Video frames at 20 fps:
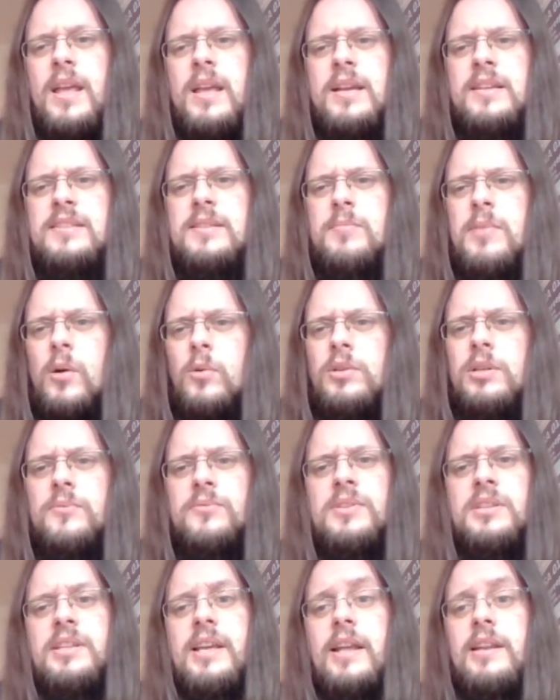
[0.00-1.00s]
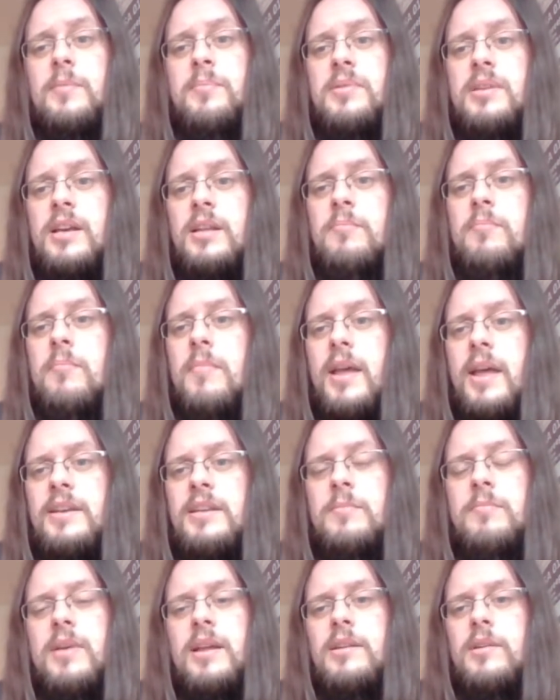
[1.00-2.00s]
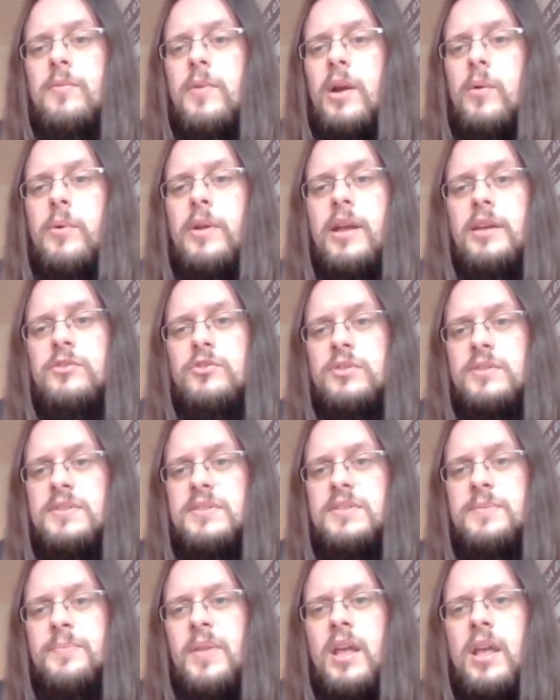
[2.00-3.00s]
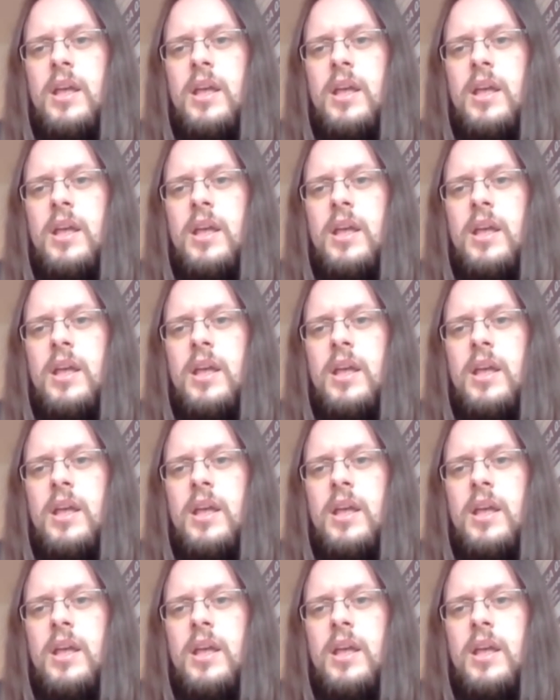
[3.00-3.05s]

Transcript: is a motive that can appear in many variations.